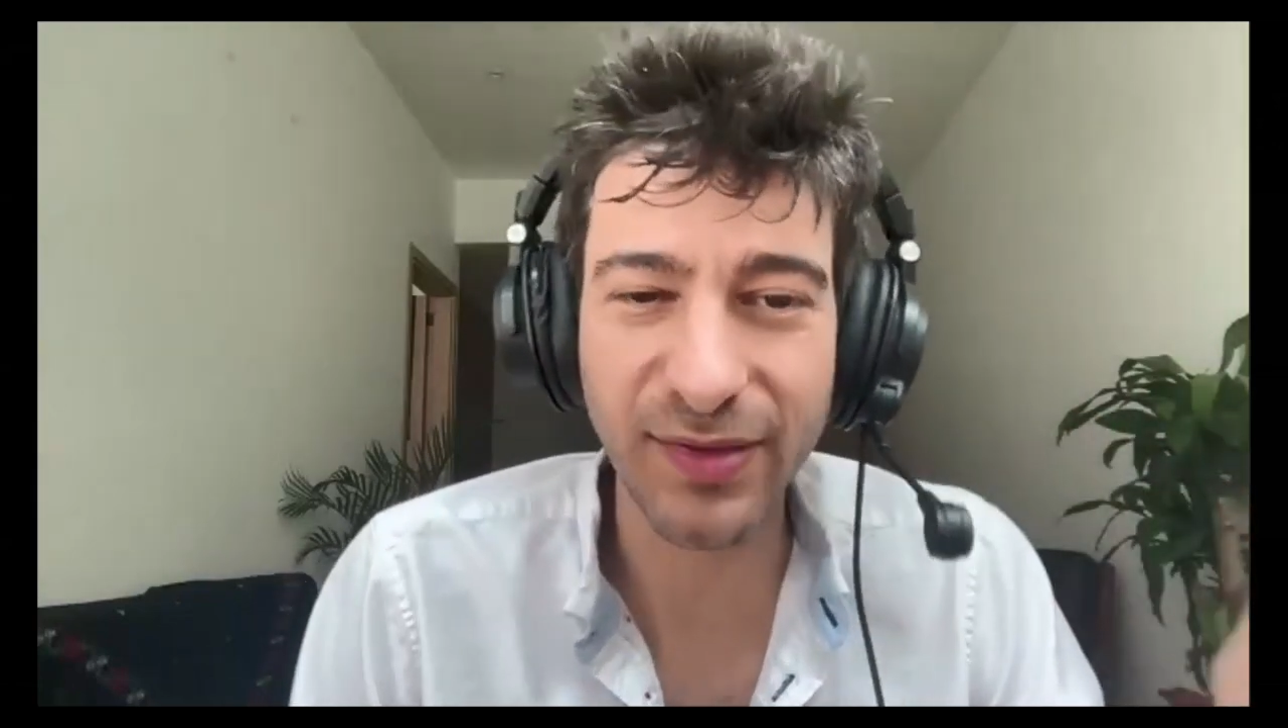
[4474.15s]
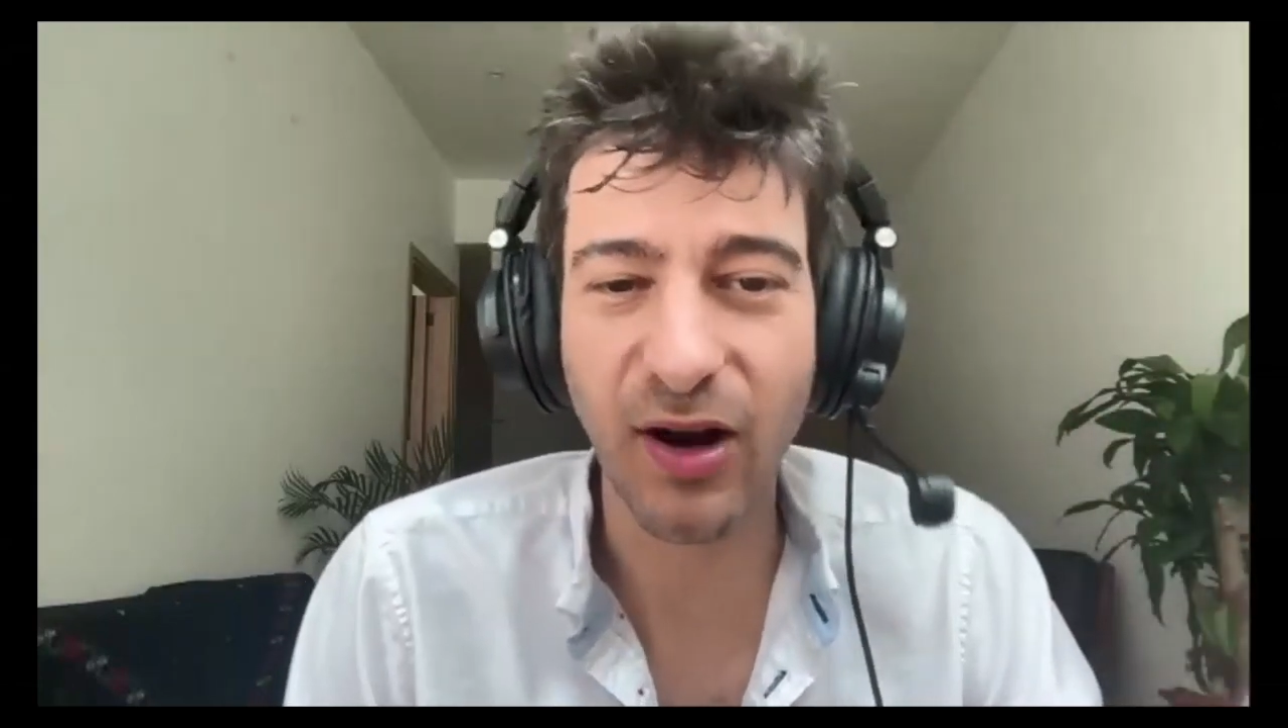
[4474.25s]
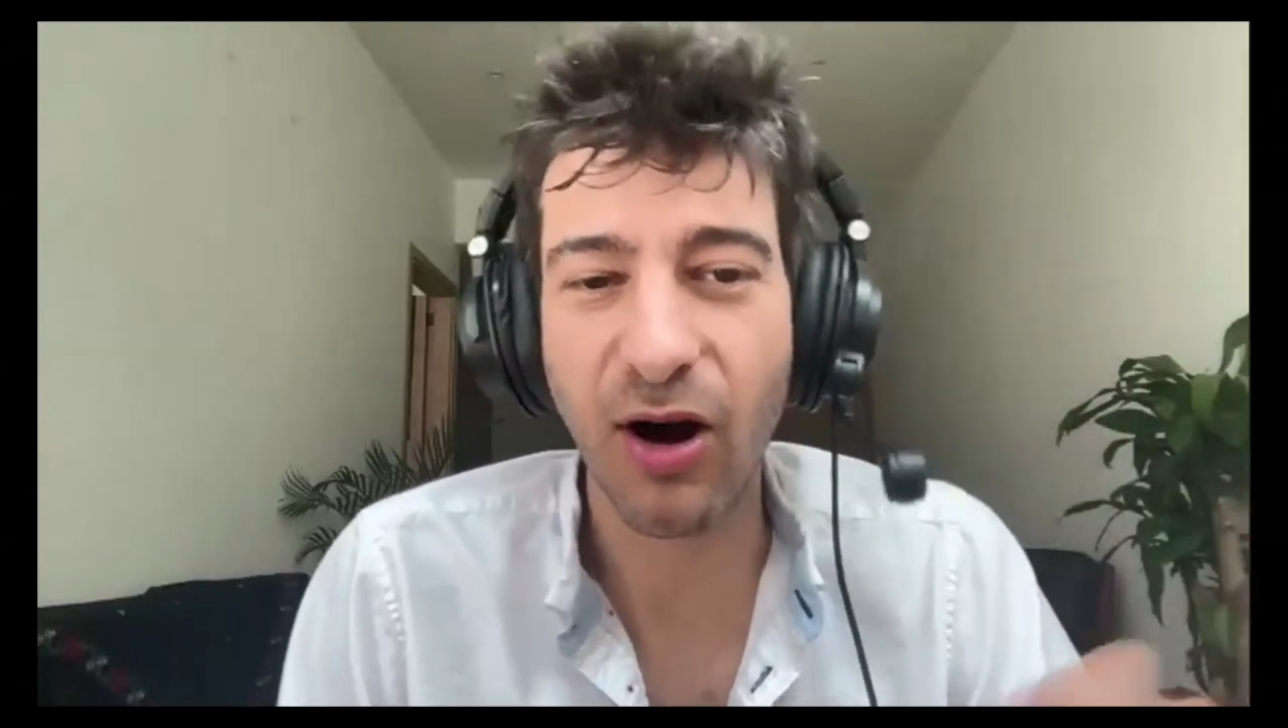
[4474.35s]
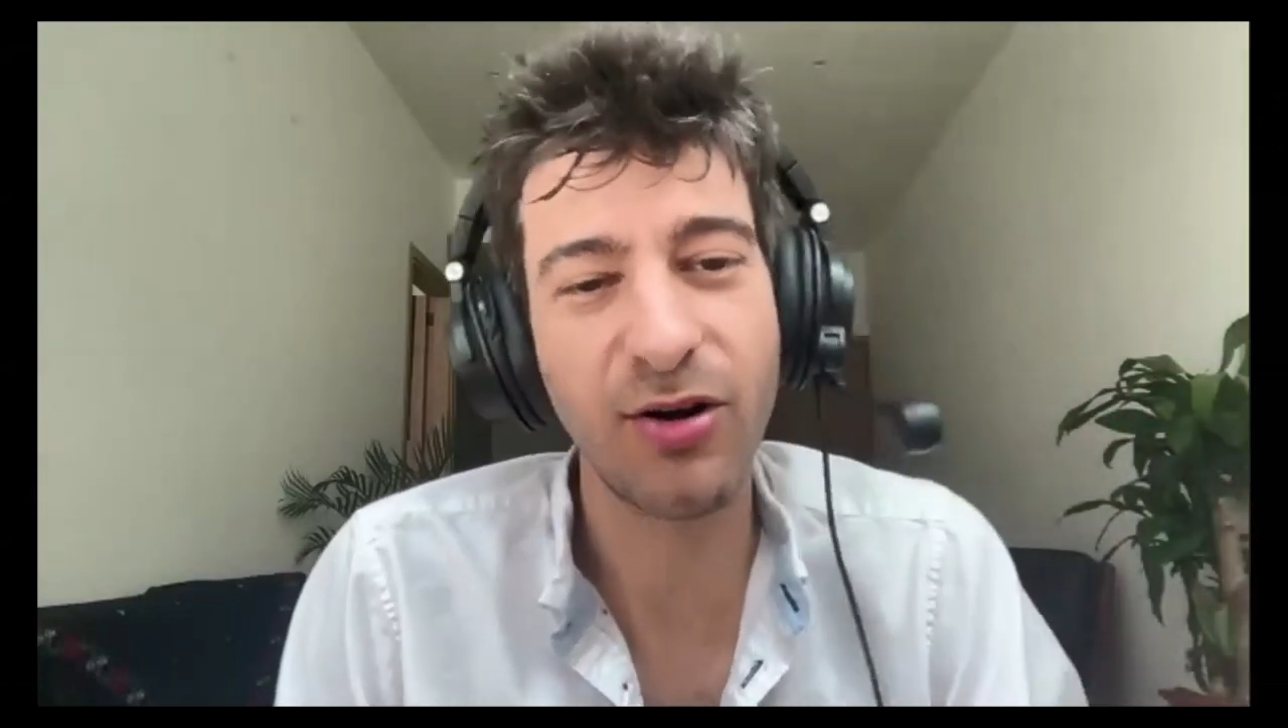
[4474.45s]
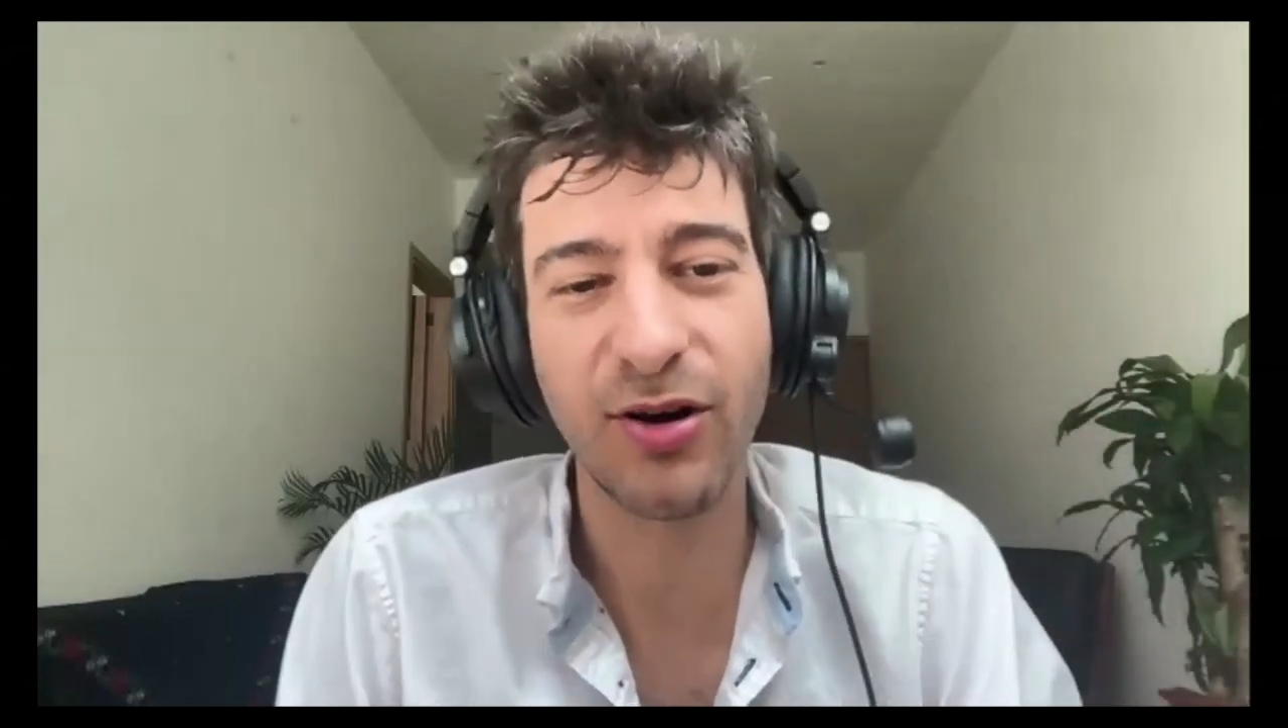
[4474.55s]
the
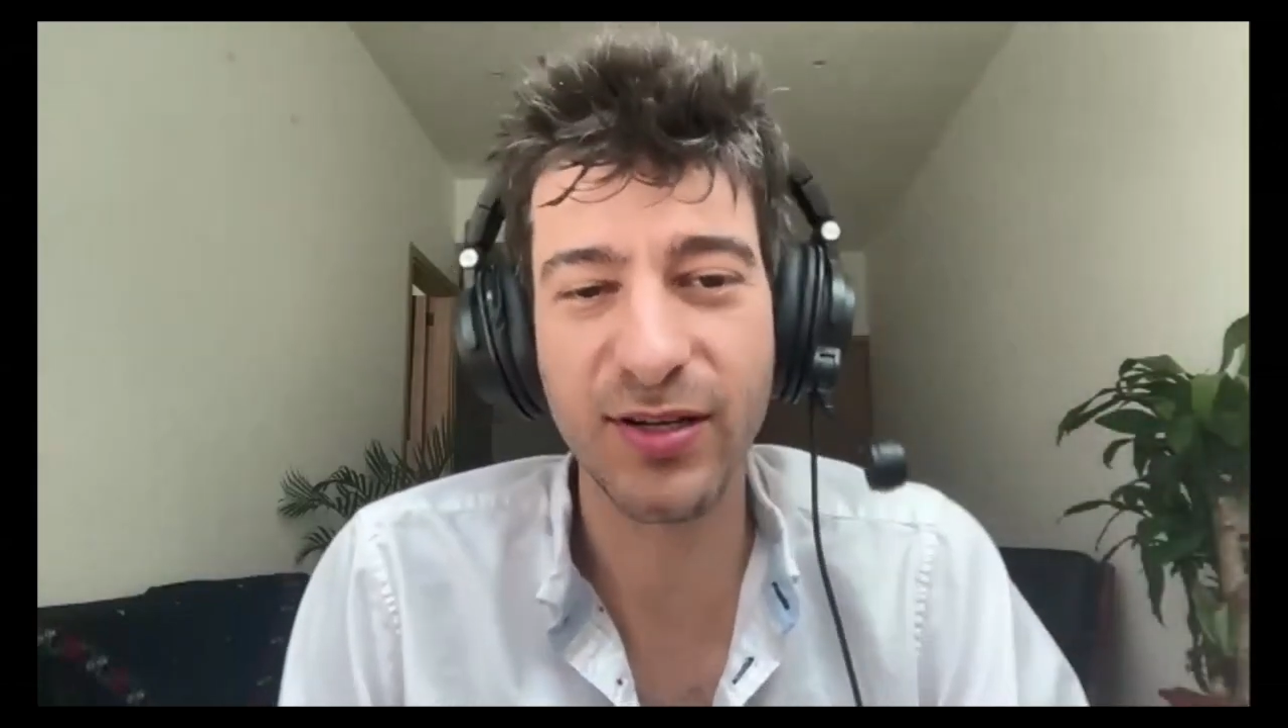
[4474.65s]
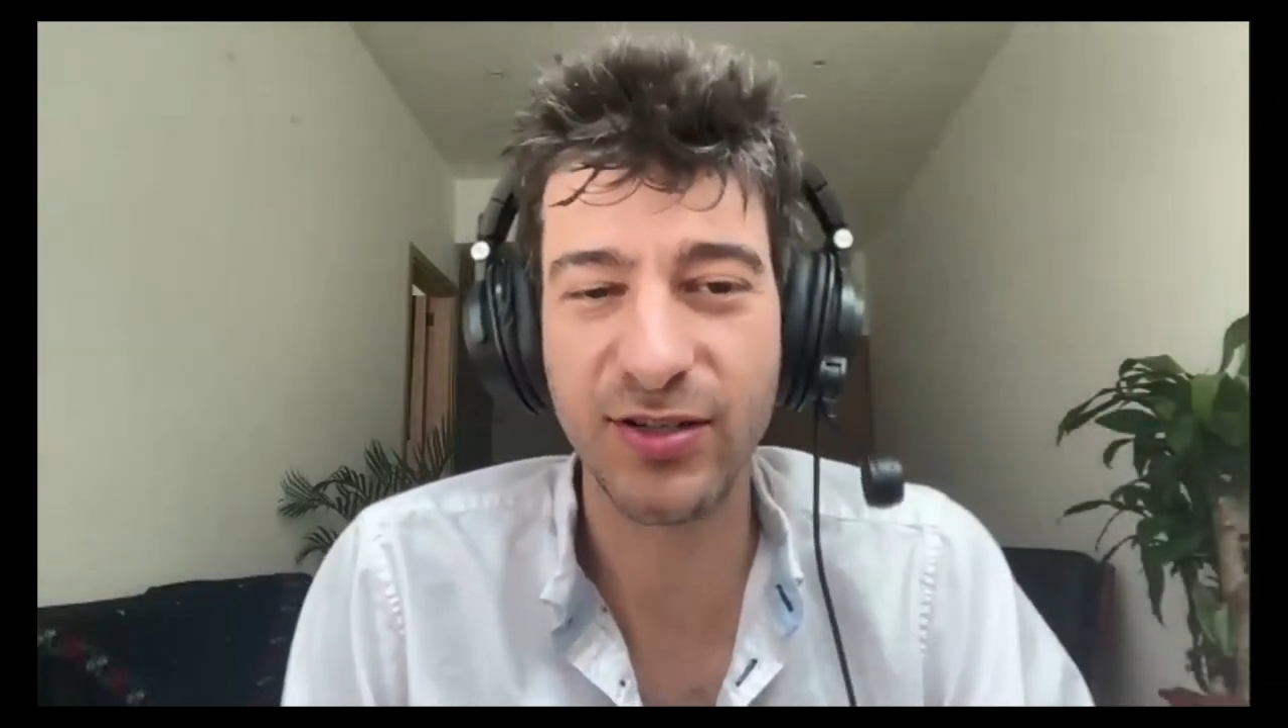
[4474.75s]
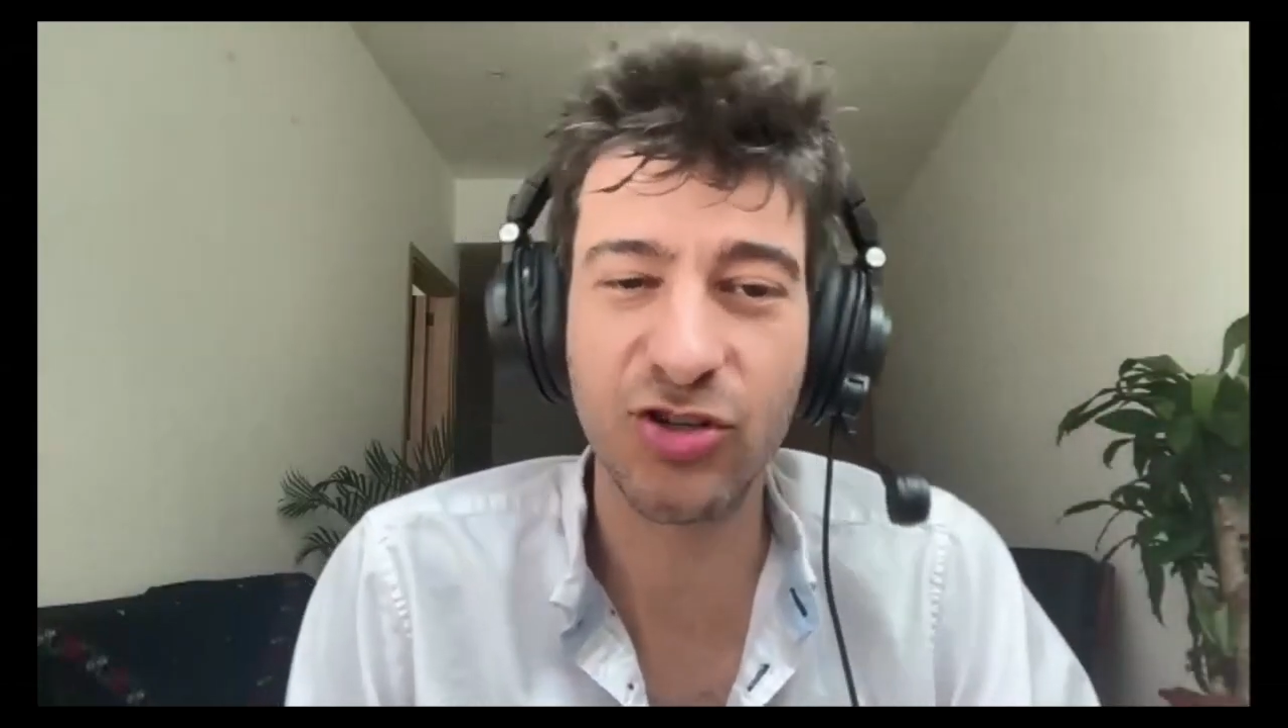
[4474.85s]
harder it is to